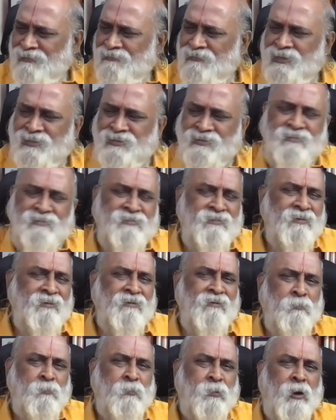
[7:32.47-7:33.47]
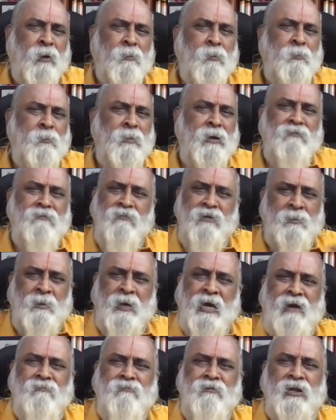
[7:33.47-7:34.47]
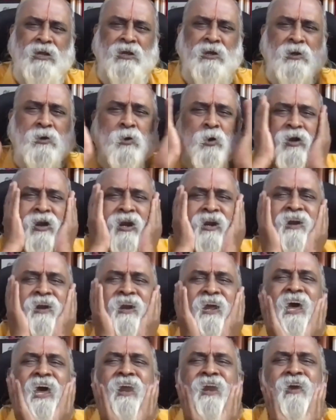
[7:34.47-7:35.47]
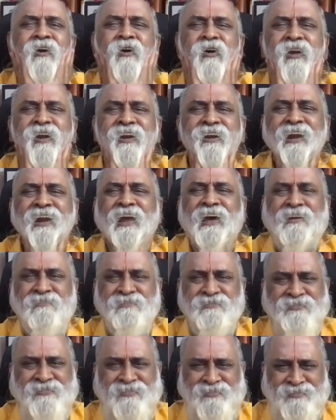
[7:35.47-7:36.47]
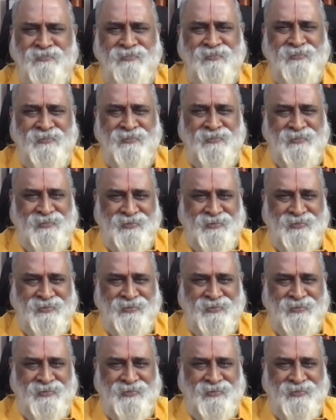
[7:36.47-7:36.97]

which probably we may have to ignore and carry on in life.